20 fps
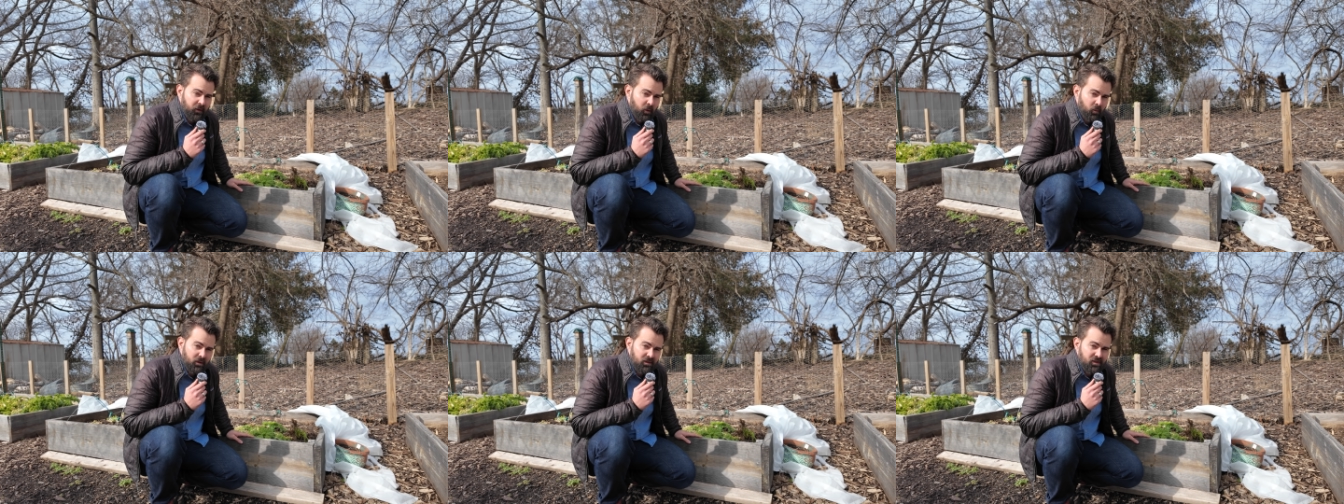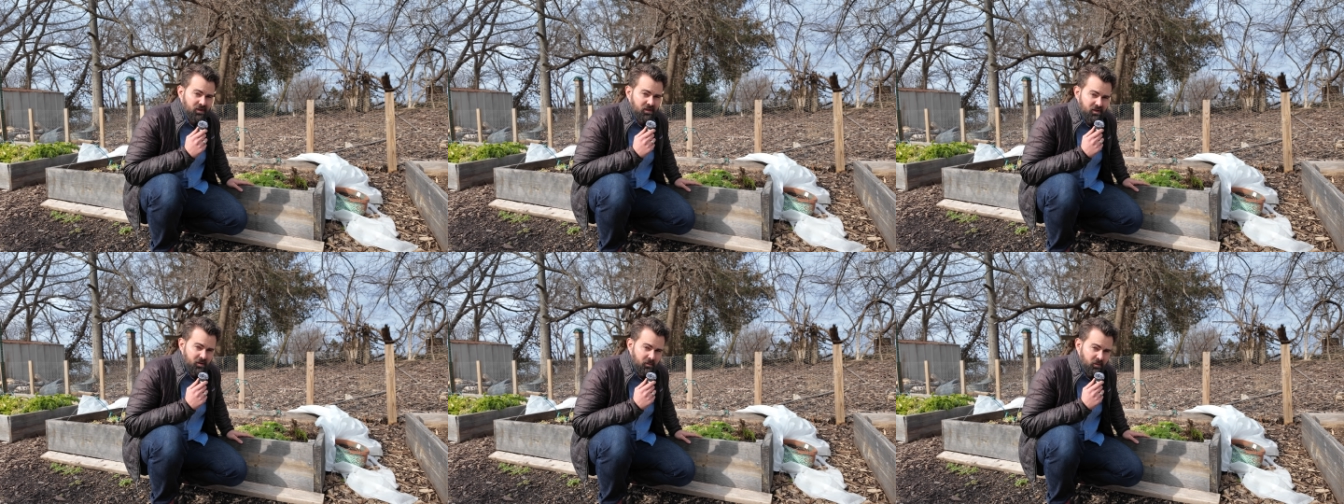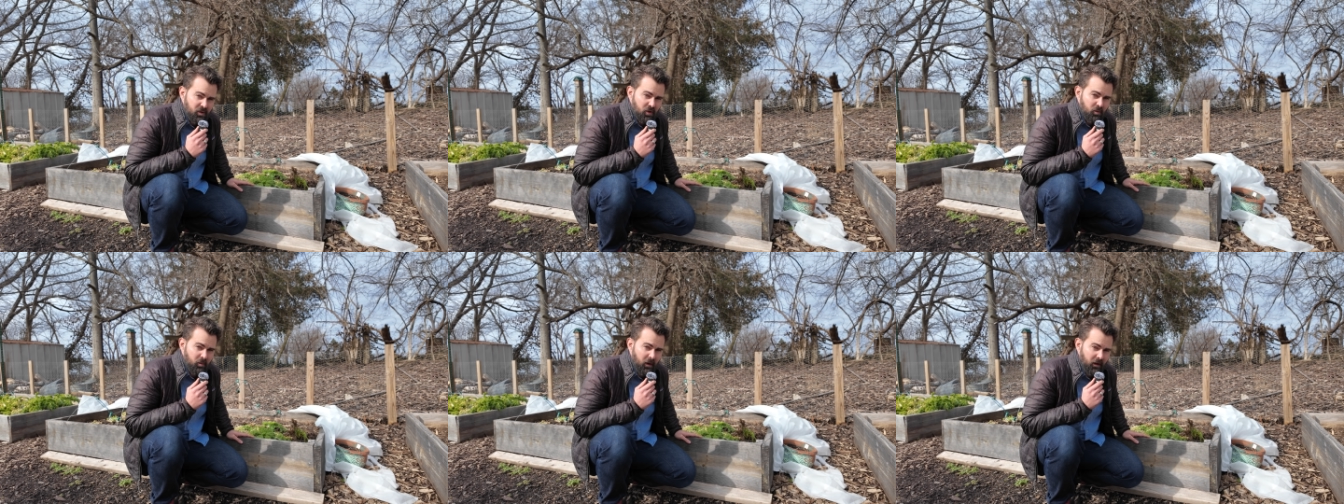with just some
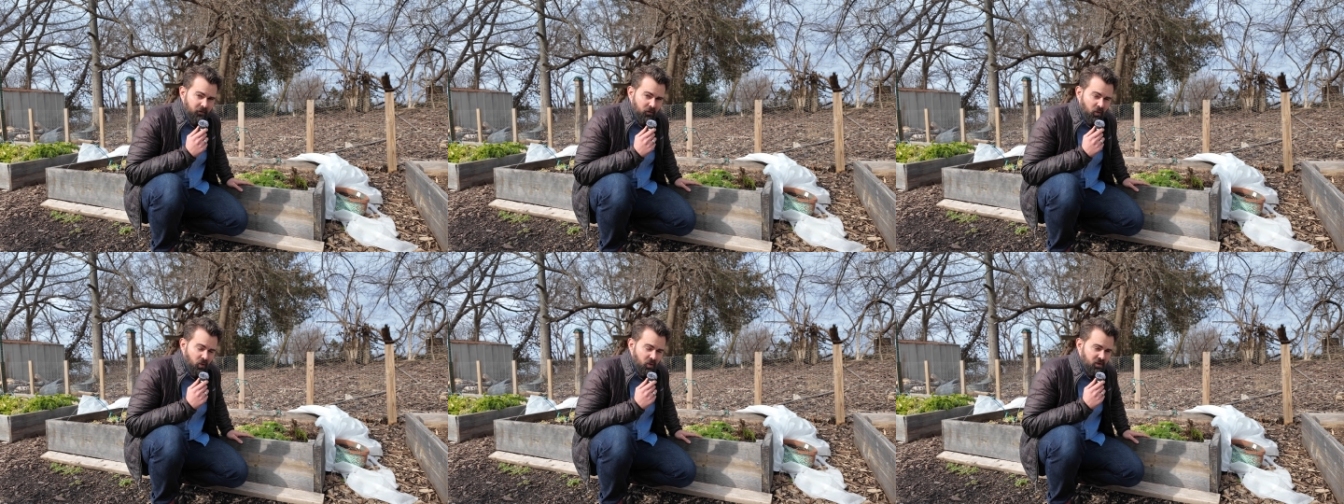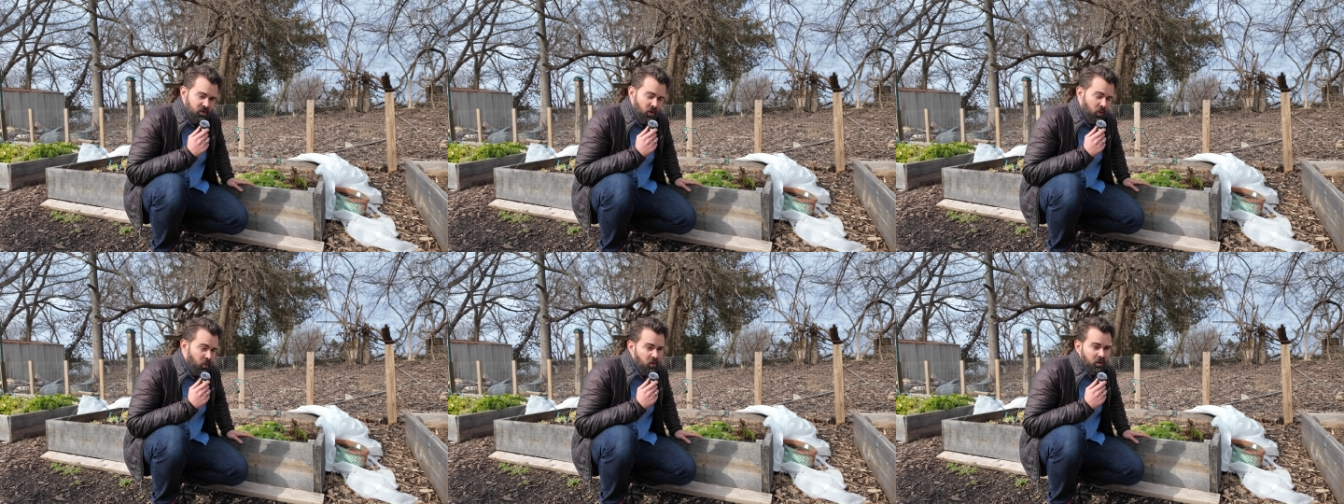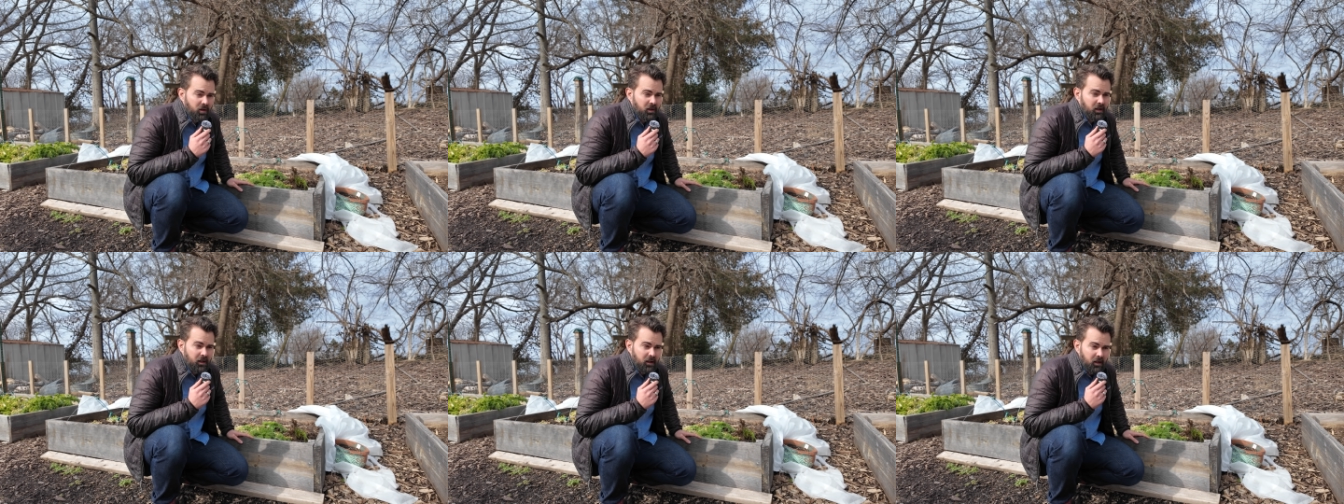2x4s,
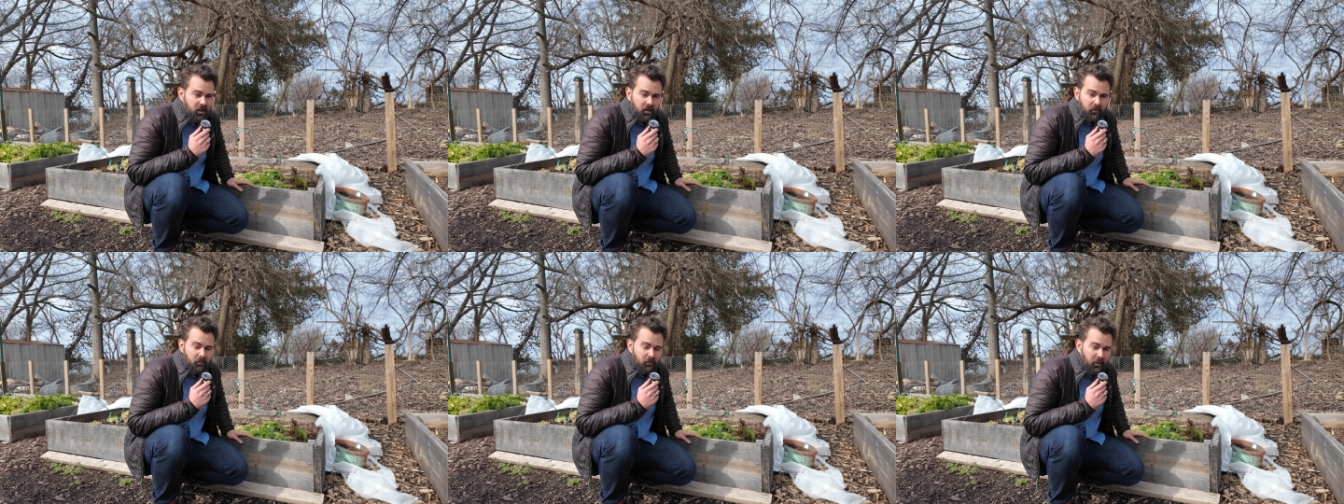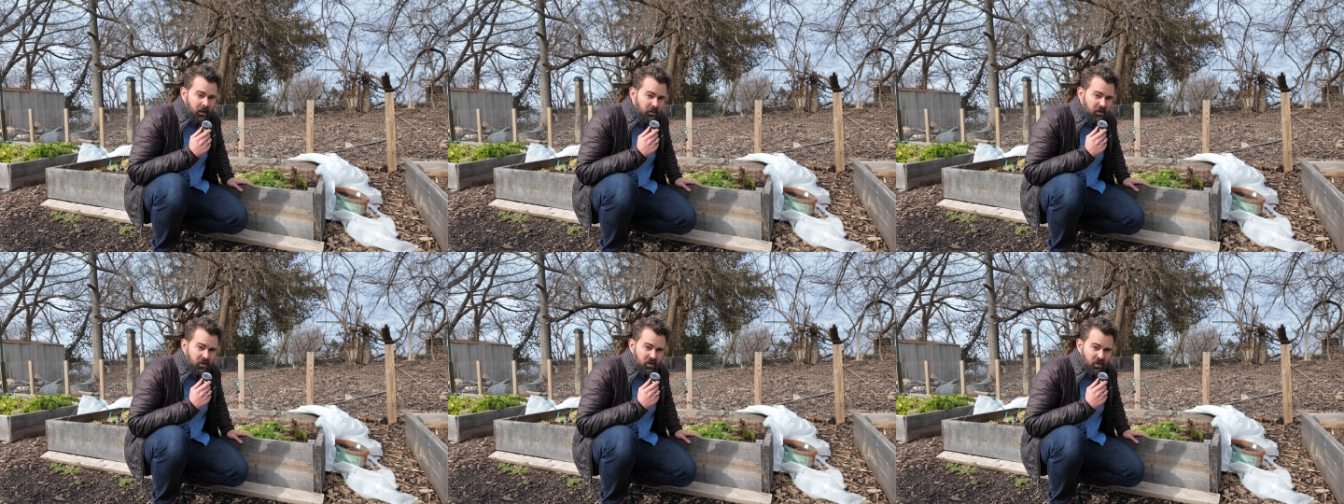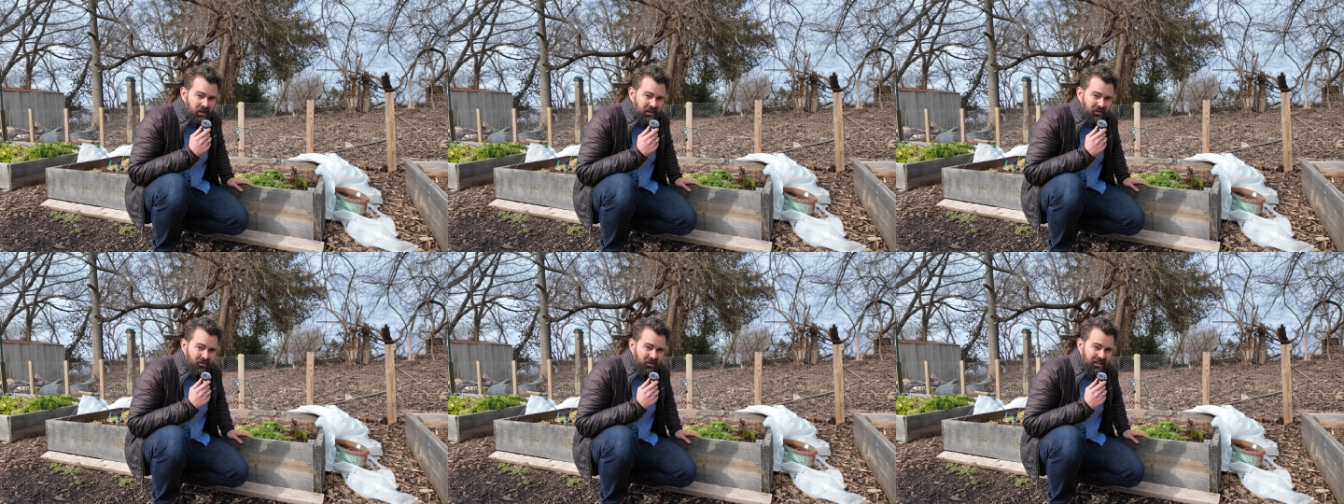or maybe you
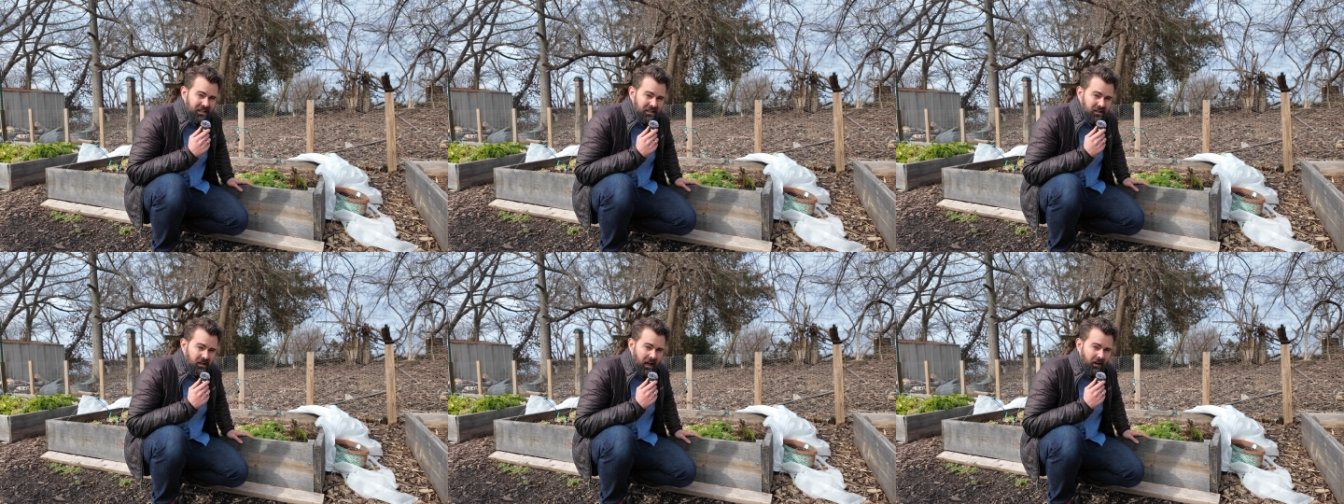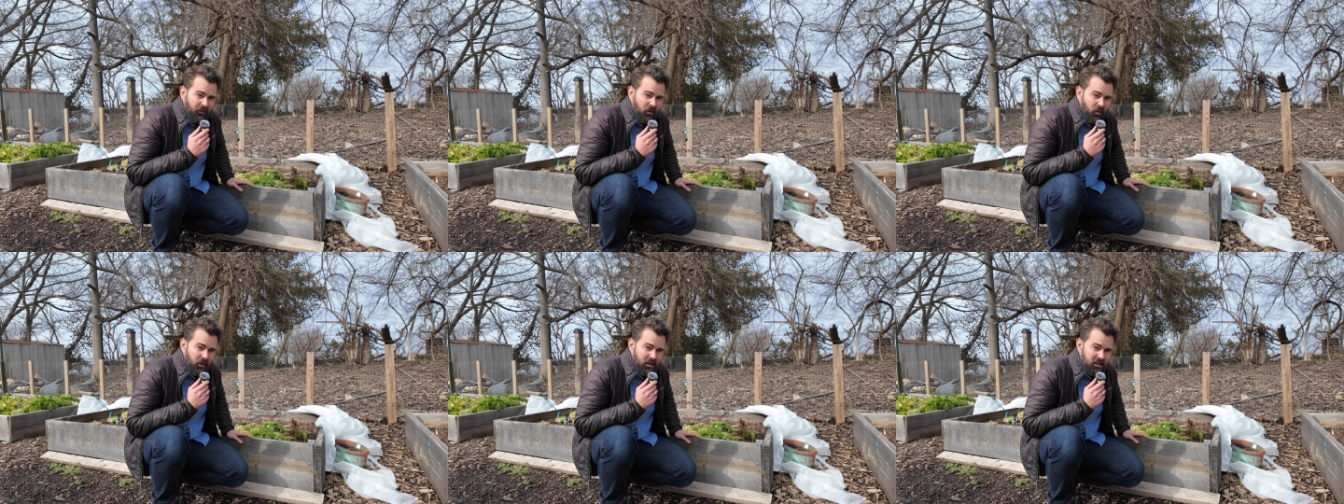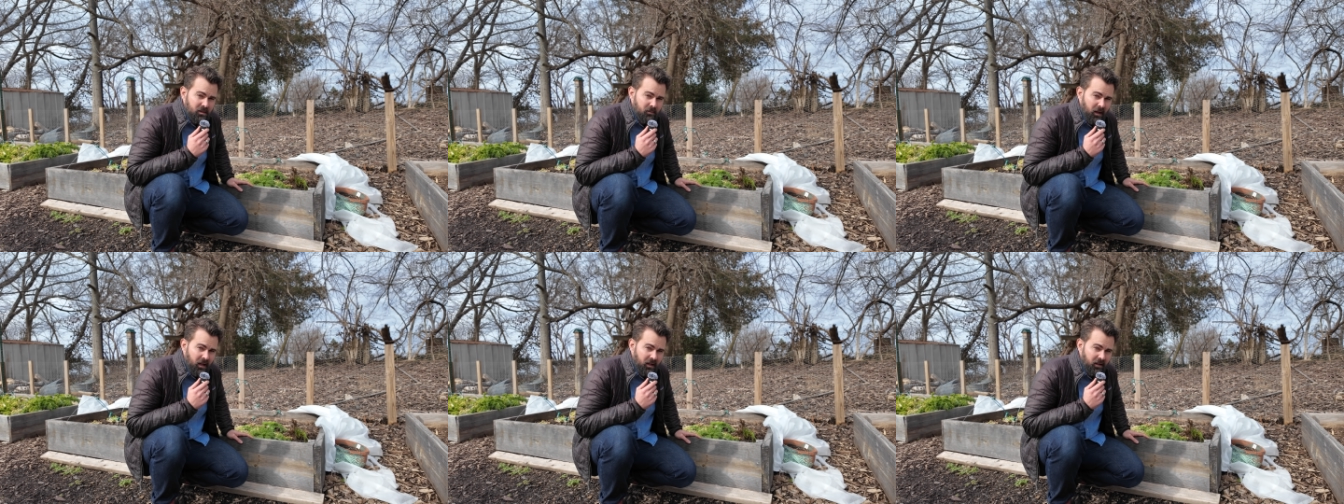don't even need to have a
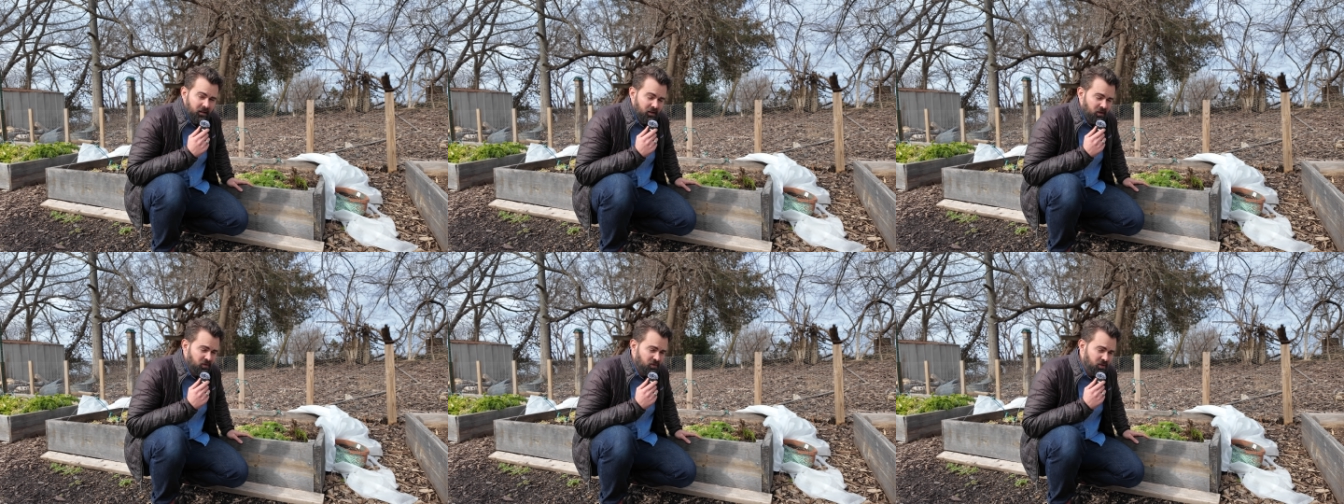raised bed.